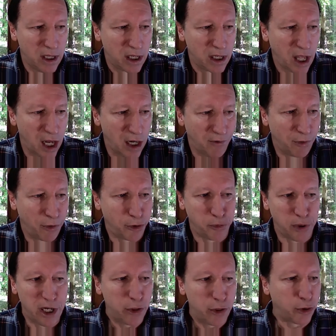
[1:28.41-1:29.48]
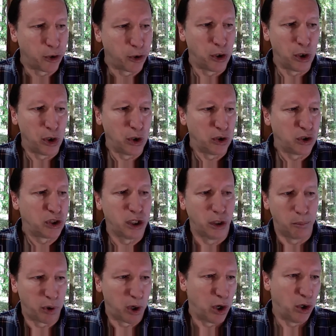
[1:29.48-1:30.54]
kind of 3/3
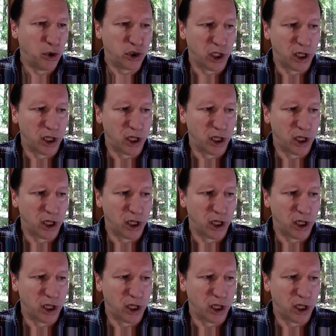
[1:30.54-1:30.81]
approach,